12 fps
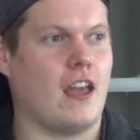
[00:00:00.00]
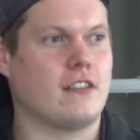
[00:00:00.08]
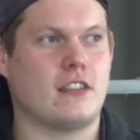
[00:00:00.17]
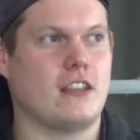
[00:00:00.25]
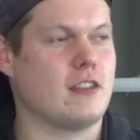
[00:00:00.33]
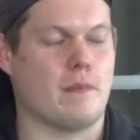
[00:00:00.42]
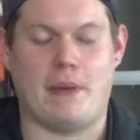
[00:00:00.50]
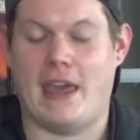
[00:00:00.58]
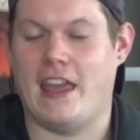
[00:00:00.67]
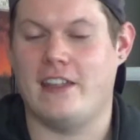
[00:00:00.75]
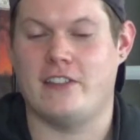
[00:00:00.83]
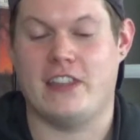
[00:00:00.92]
It's a
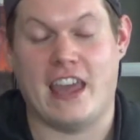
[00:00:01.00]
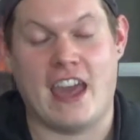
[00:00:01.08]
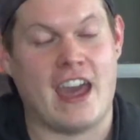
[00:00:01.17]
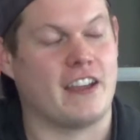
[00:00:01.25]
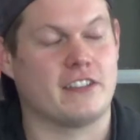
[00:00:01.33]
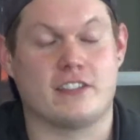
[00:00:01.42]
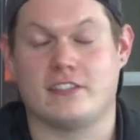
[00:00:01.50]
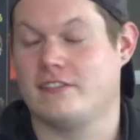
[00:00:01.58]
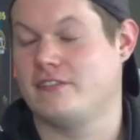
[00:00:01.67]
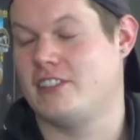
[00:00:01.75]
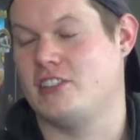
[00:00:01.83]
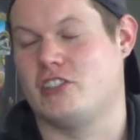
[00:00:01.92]
pain in the ass
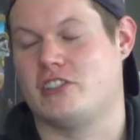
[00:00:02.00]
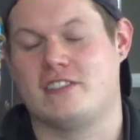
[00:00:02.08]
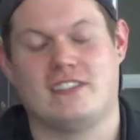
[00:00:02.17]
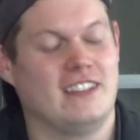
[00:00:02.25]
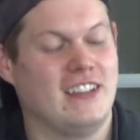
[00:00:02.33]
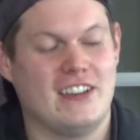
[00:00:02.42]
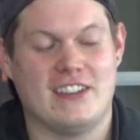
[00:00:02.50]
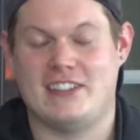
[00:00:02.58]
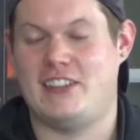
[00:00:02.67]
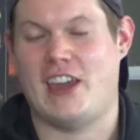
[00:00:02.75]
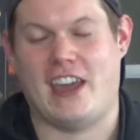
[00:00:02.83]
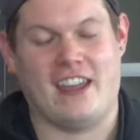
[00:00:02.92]
to just,
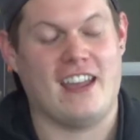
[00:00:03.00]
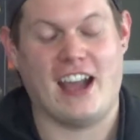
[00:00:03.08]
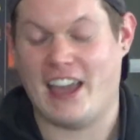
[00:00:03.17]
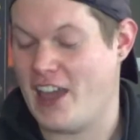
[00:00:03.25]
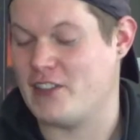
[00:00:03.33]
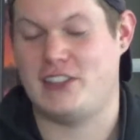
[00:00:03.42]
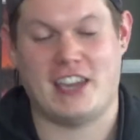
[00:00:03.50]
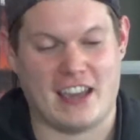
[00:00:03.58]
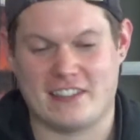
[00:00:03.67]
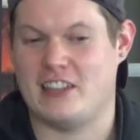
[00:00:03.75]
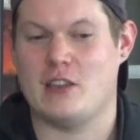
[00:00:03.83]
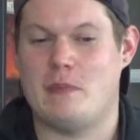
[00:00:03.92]
again,
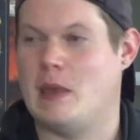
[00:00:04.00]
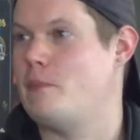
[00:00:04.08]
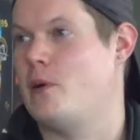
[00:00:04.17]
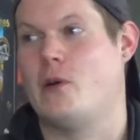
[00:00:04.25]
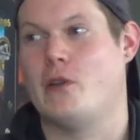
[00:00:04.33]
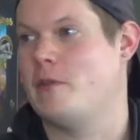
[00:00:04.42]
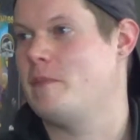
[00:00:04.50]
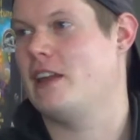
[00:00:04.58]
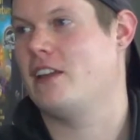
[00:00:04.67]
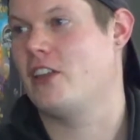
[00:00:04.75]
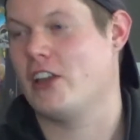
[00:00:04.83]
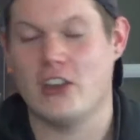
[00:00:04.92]
texting people and
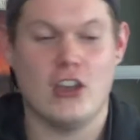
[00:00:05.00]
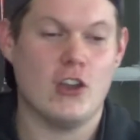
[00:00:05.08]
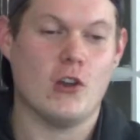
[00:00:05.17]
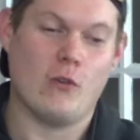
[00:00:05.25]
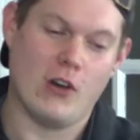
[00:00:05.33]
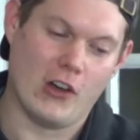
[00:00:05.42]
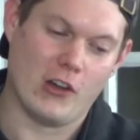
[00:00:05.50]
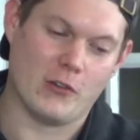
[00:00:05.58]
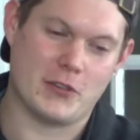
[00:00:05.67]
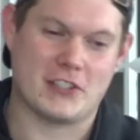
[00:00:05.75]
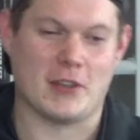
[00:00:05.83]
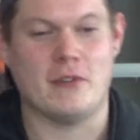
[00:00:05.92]
being like,
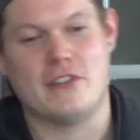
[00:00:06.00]
well, some